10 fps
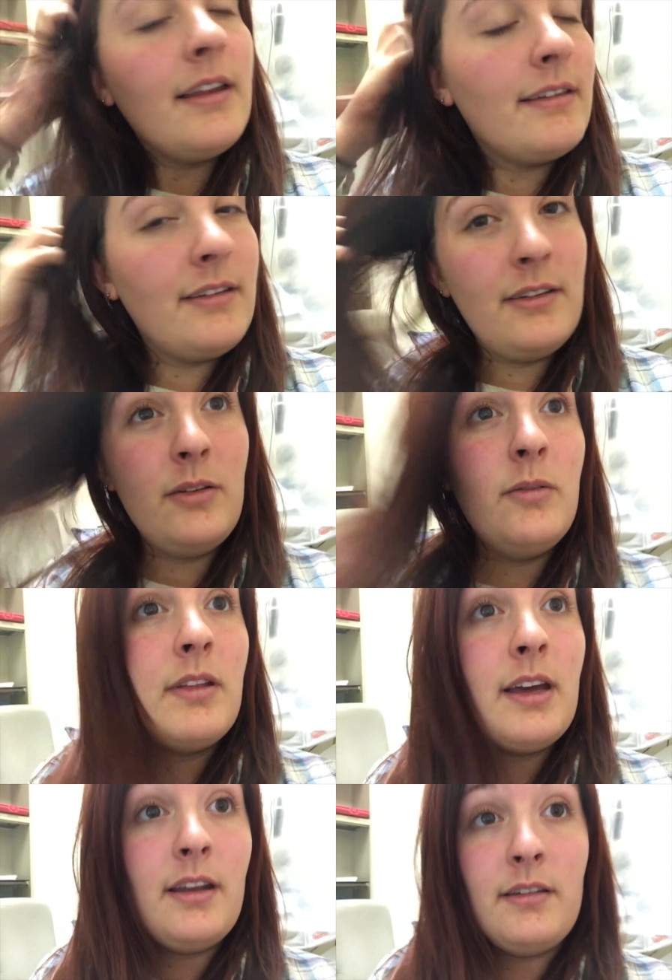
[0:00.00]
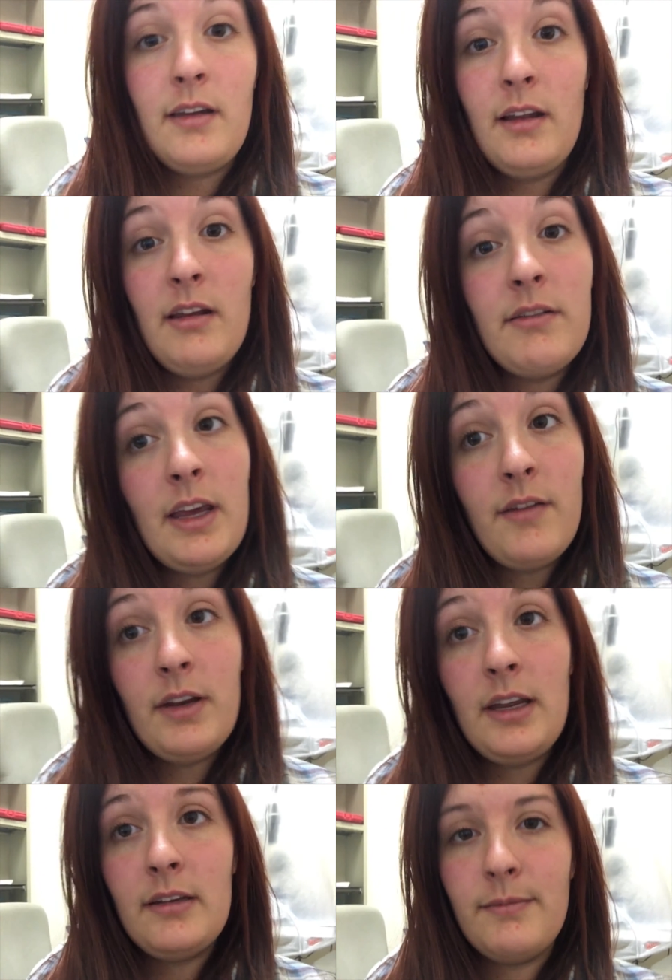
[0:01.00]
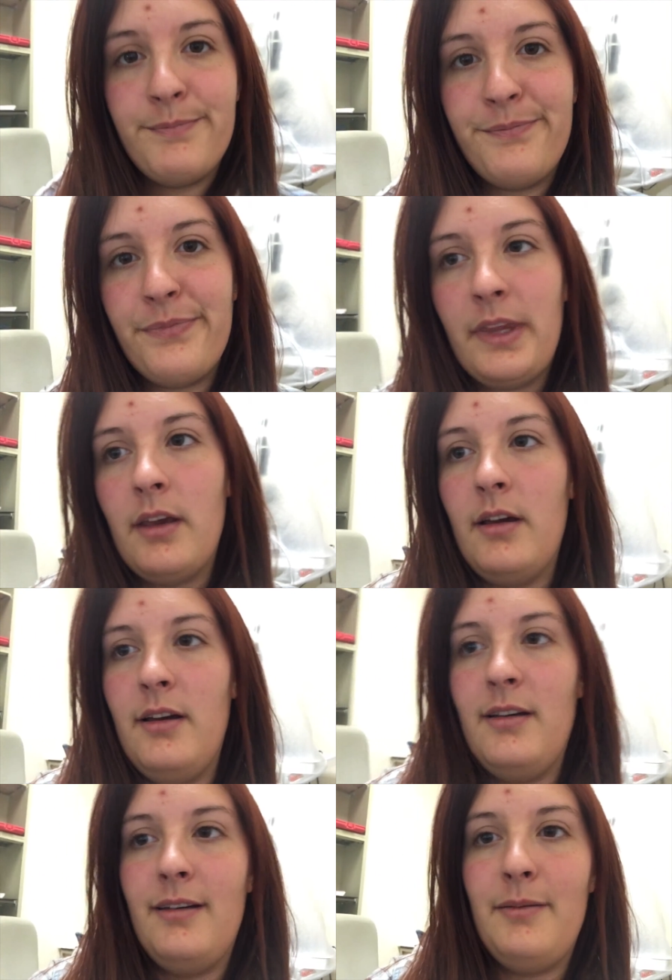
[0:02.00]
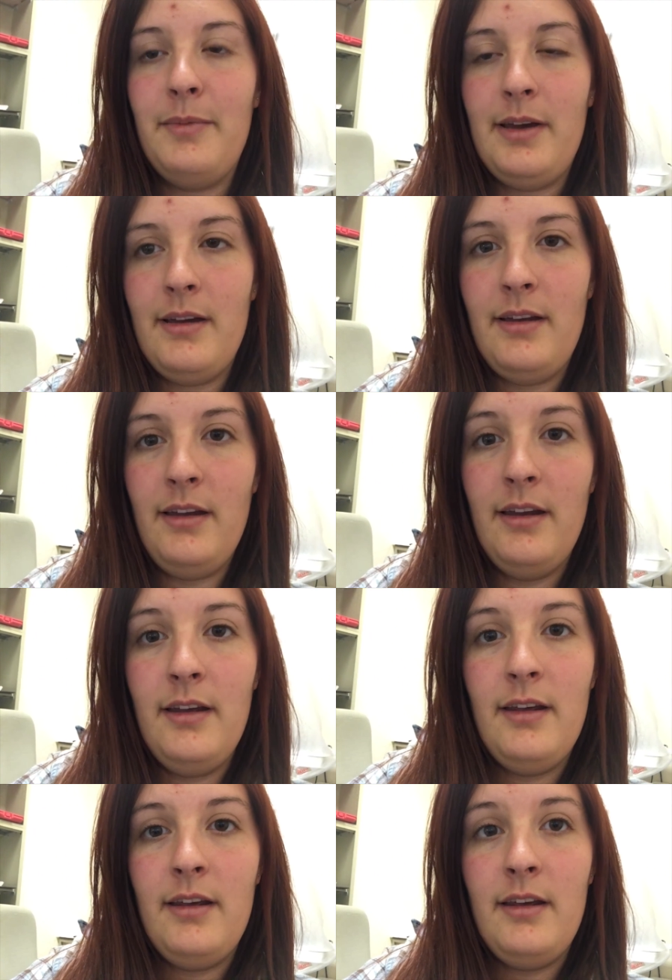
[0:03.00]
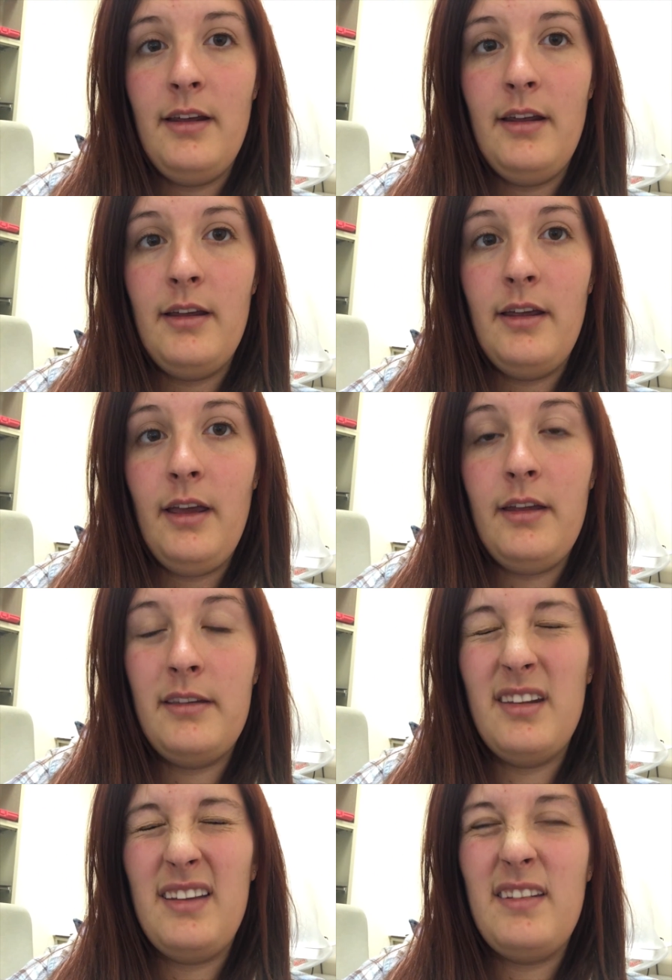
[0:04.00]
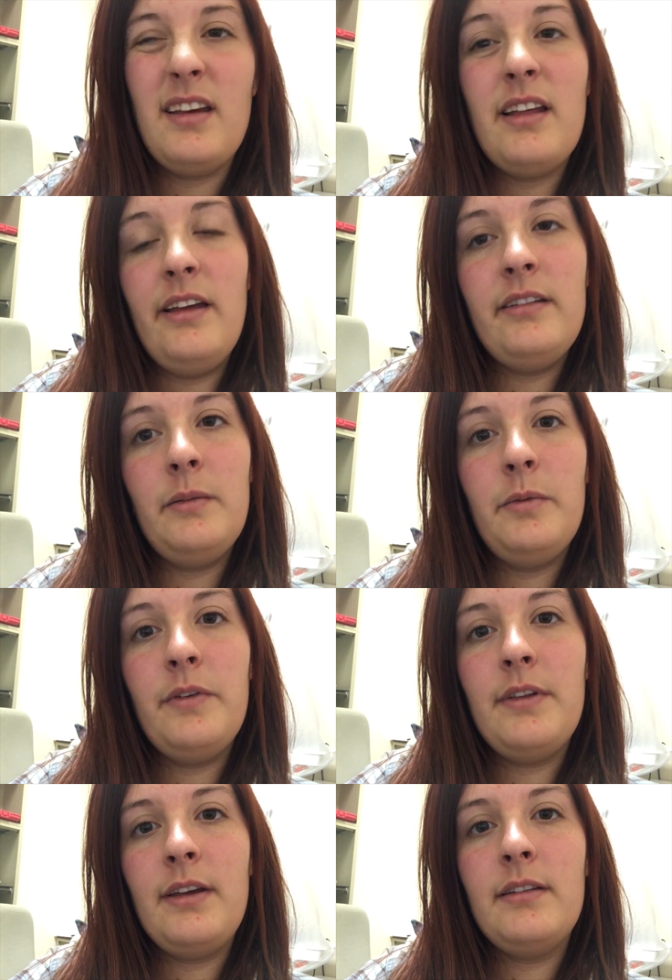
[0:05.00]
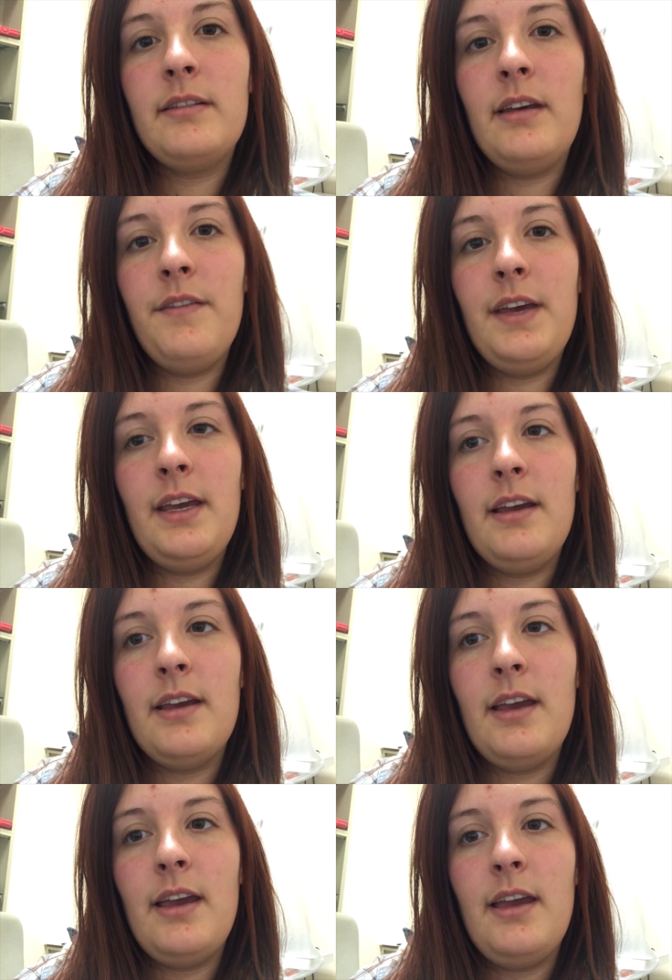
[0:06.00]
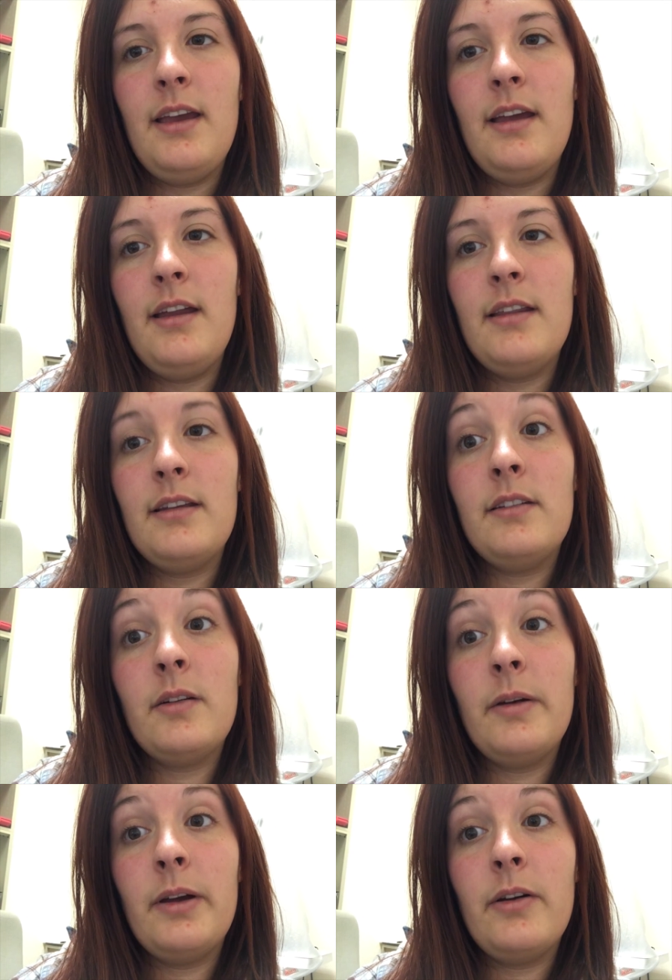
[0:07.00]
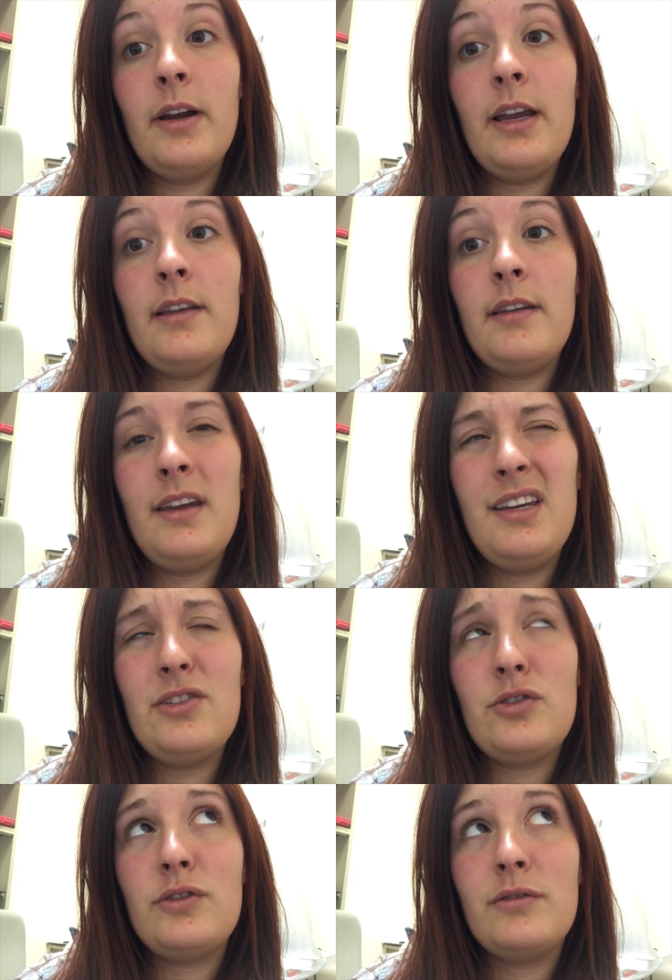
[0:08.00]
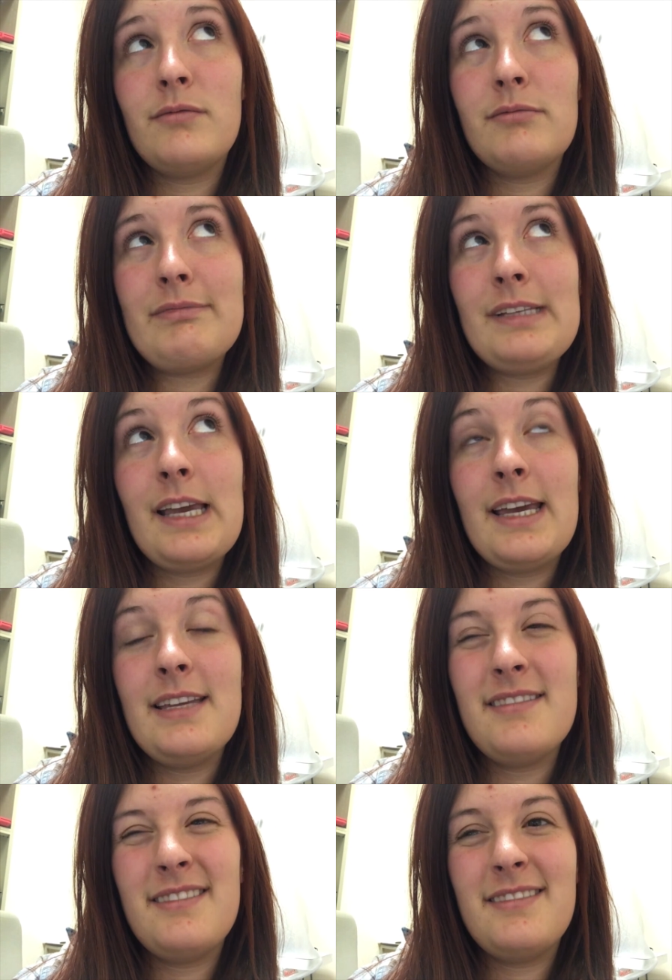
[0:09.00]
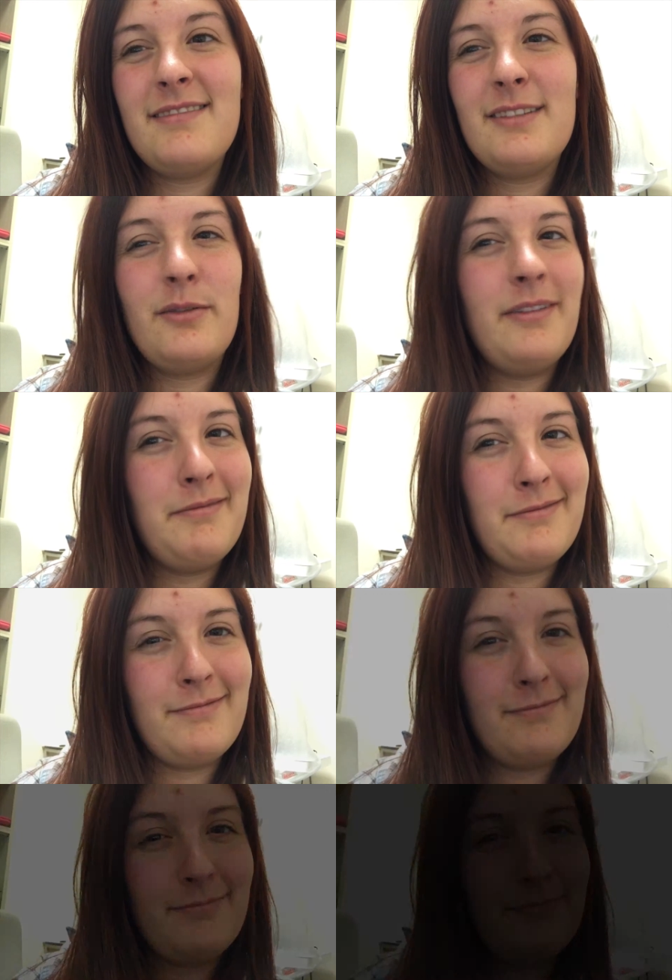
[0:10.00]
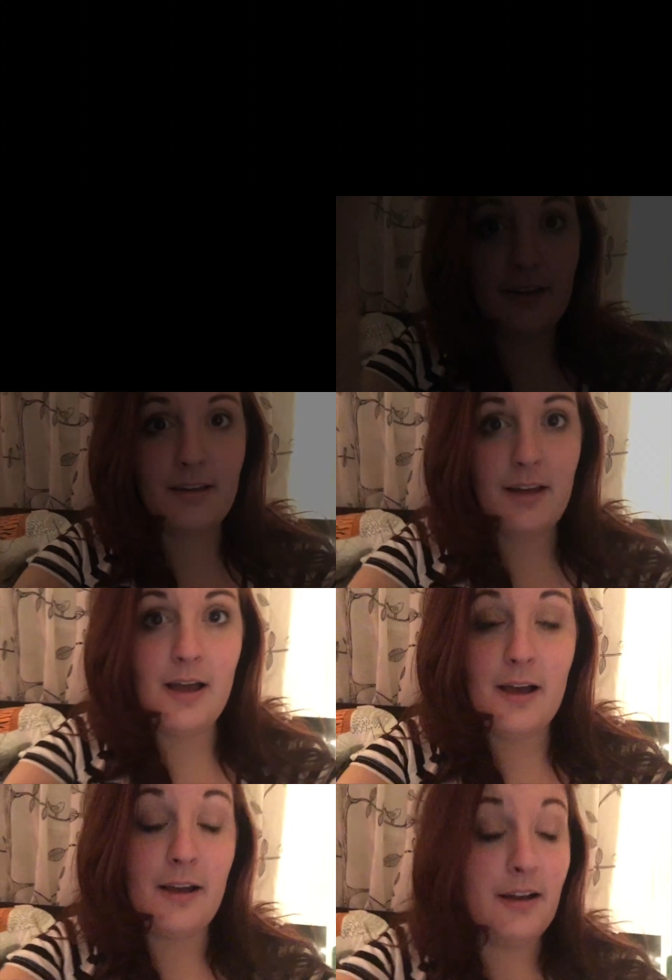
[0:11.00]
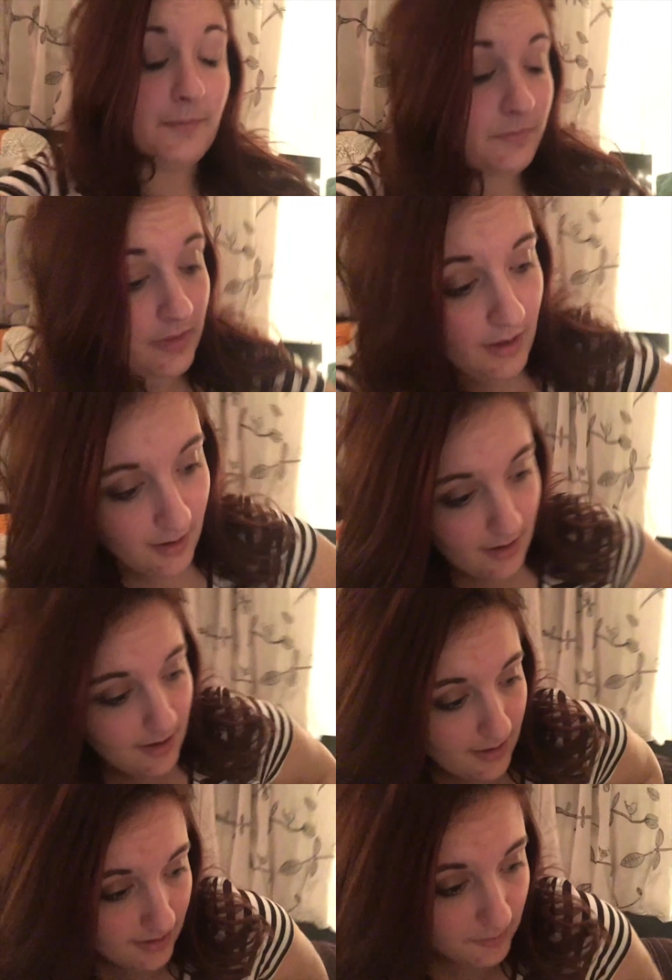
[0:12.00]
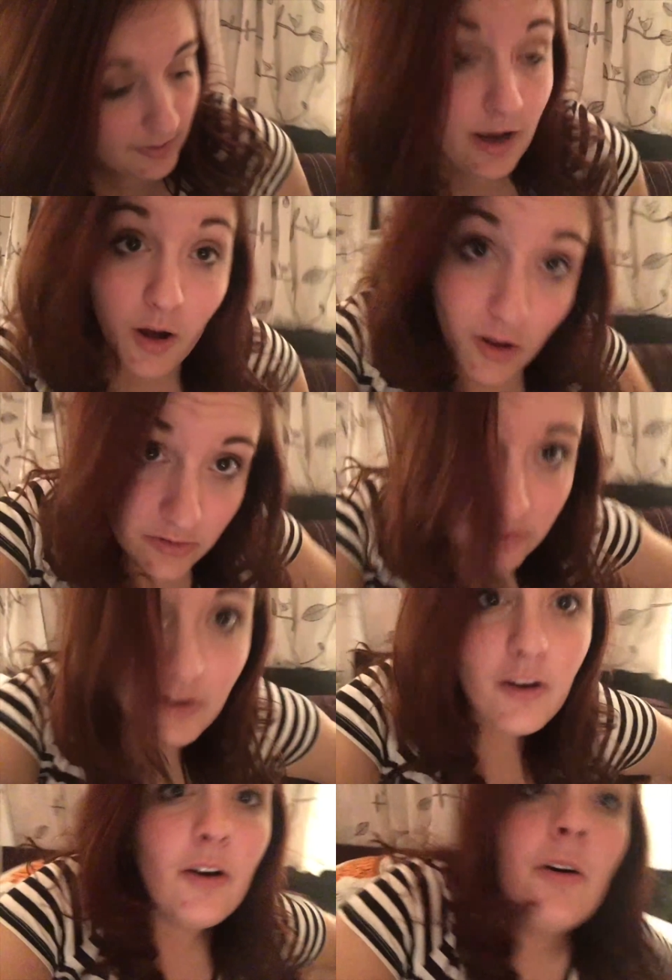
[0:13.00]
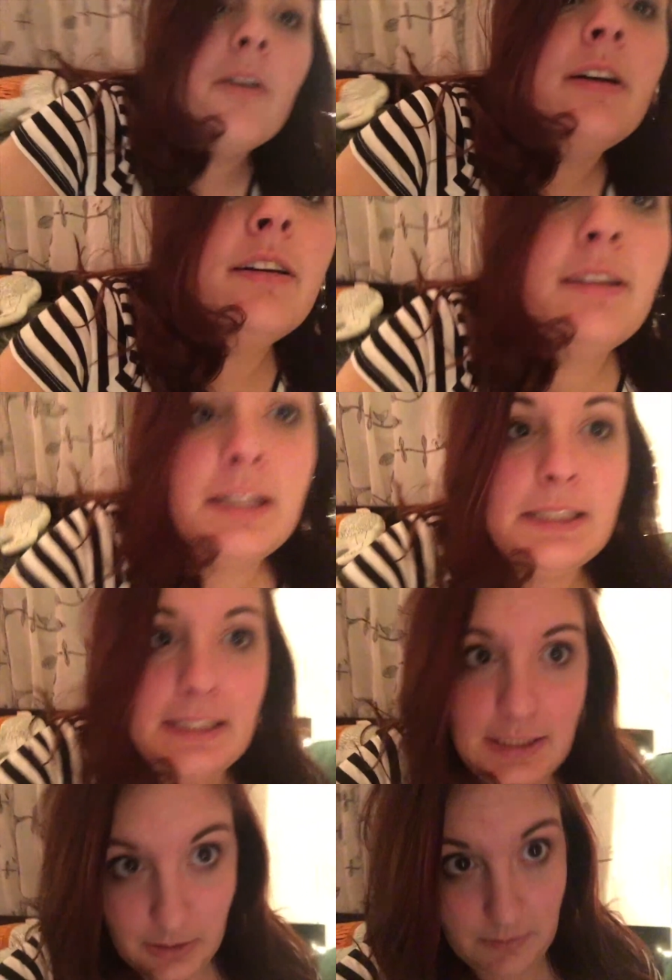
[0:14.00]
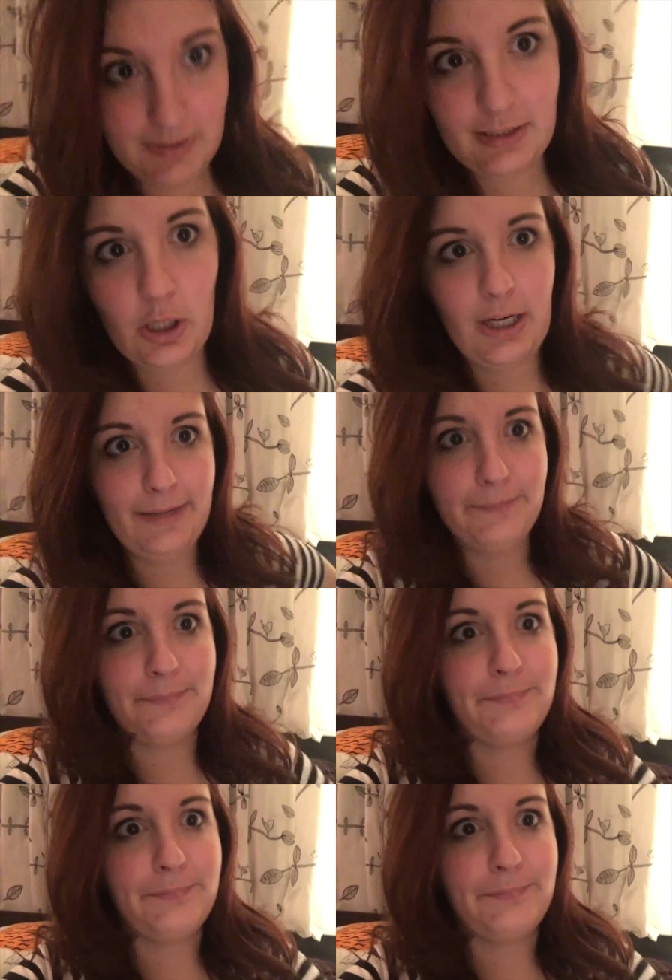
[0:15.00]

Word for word: The tooth has a lot of cavities. Um, but yeah, it's the last day of classes before Thanksgiving, and things are going great-ish, I guess, sort of. Um, we also, excuse me, sorry.